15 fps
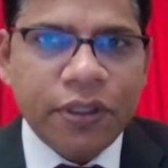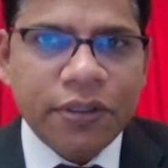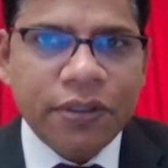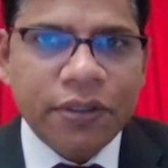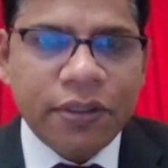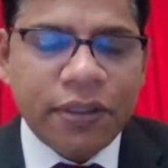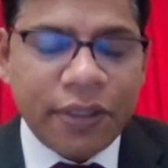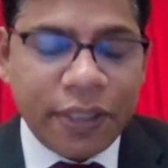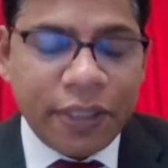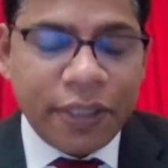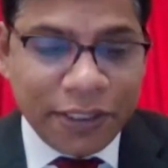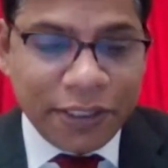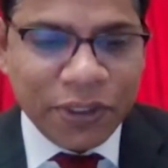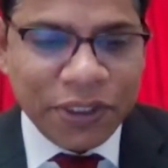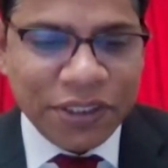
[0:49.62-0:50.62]
Right
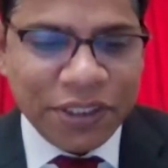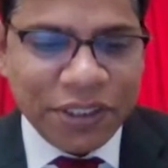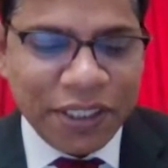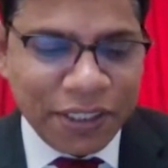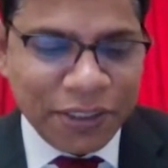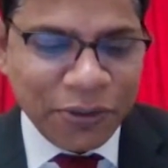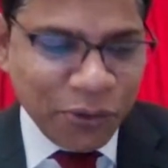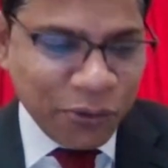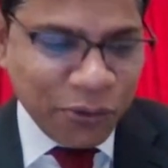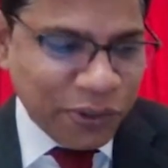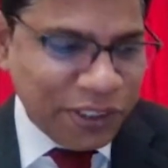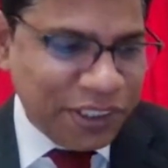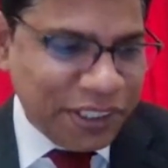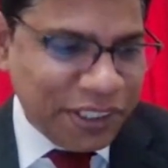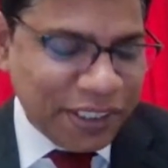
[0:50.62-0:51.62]
question and good
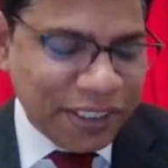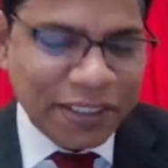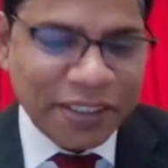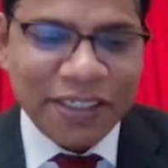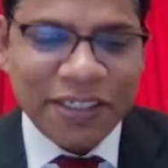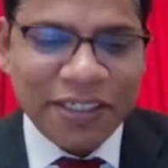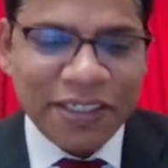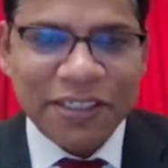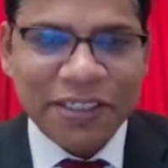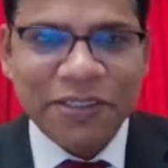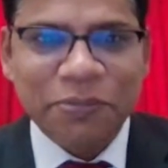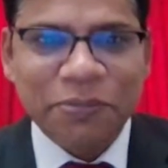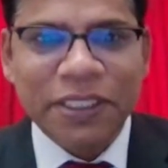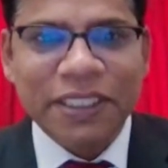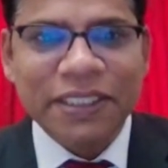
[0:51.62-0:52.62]
question.
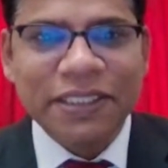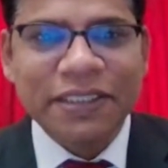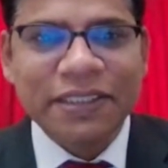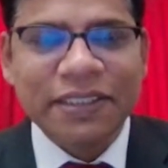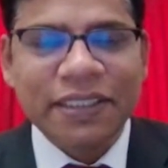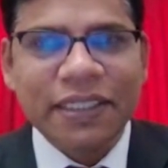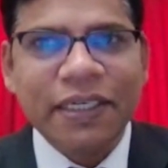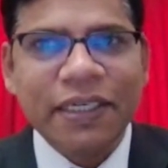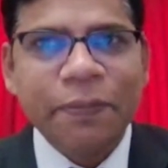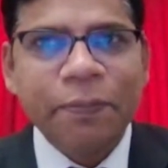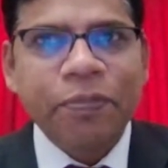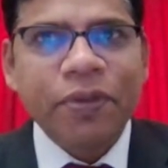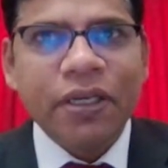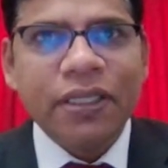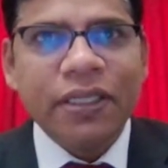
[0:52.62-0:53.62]
Because
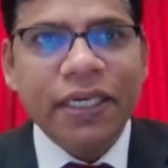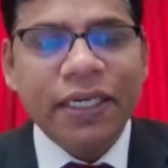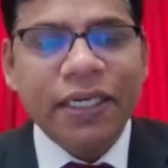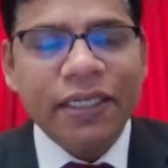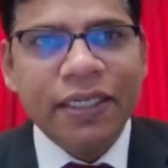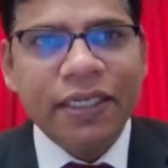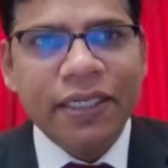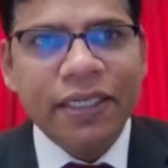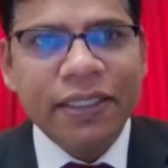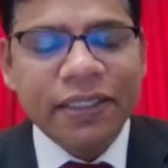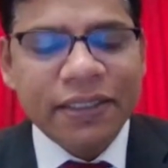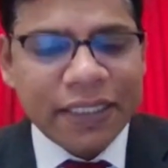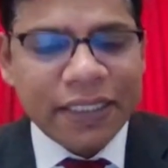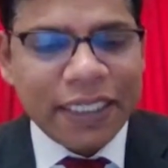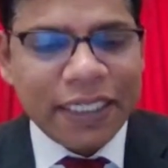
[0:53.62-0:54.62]
the
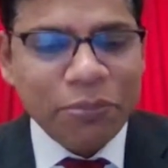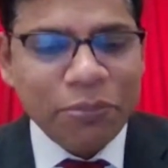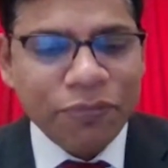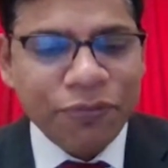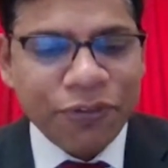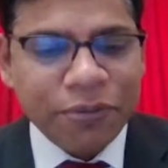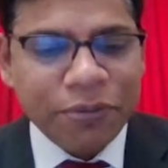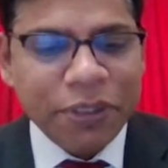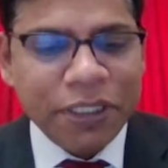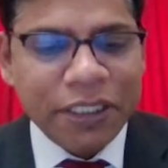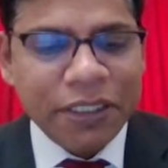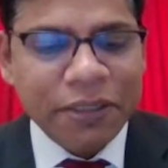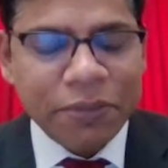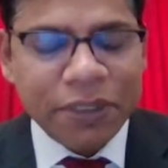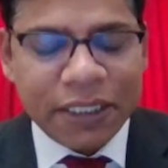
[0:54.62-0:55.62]
interest came for
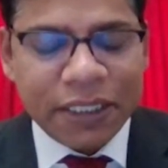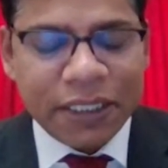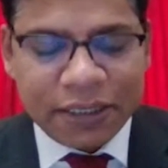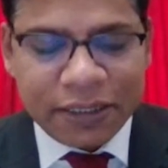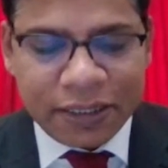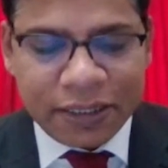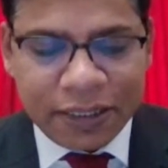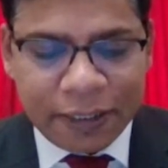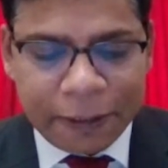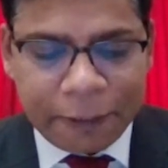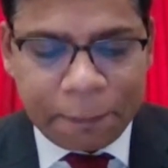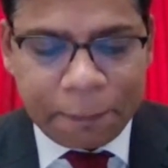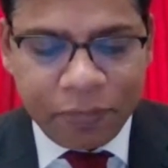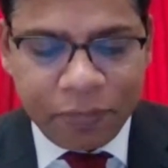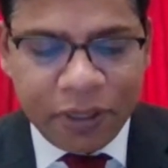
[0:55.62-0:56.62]
me because the
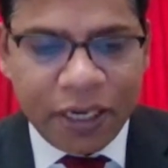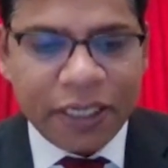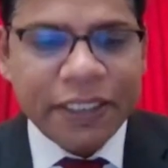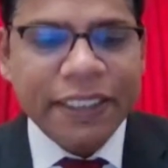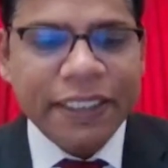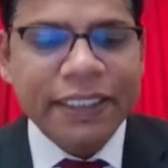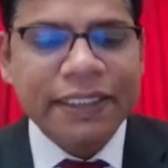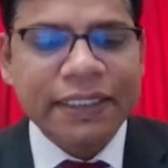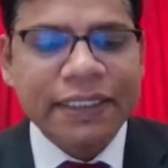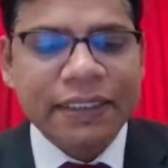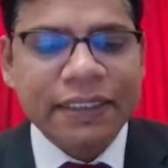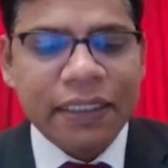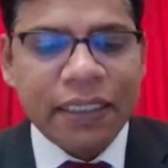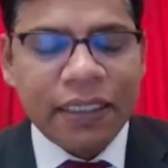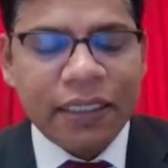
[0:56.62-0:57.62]
auditing
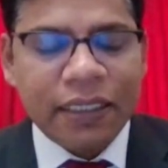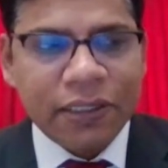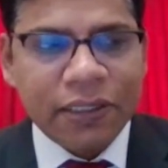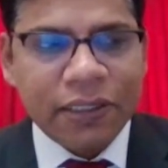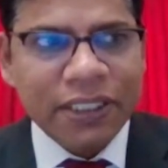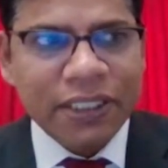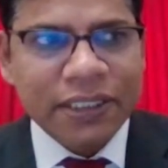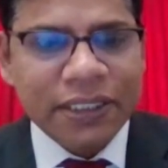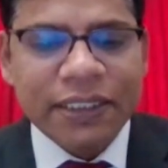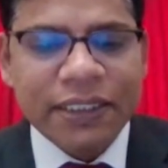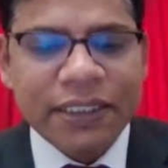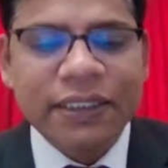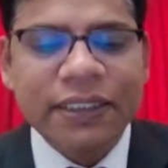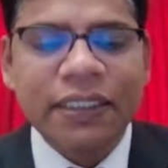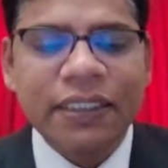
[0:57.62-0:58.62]
and accounting skill
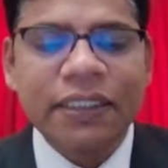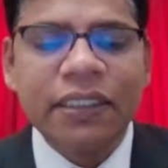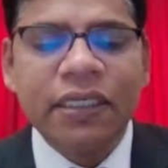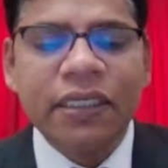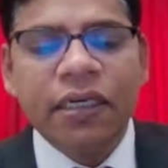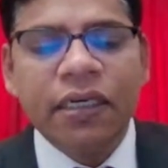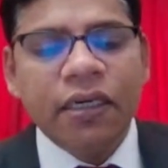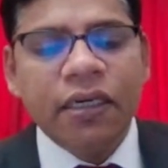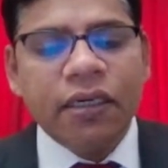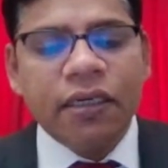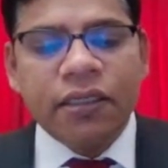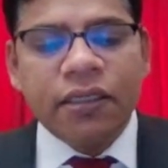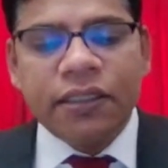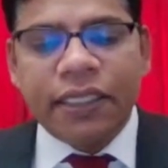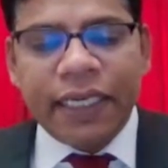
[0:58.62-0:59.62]
set
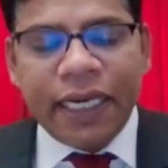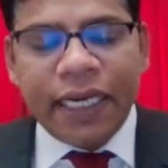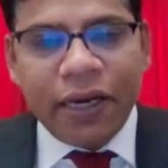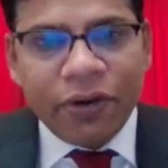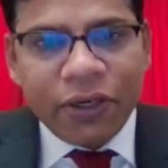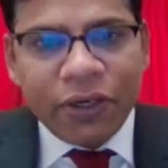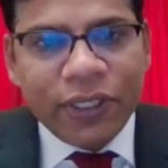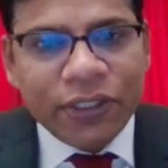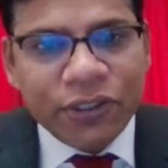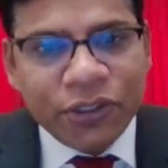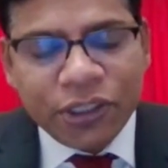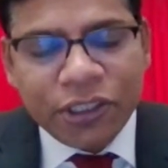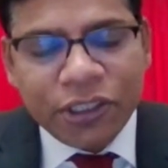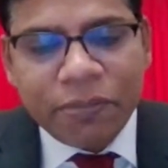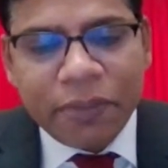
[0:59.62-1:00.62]
that I have acquired
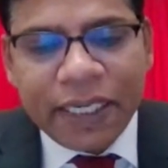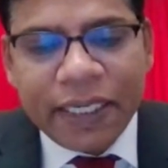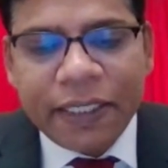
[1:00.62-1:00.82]
during my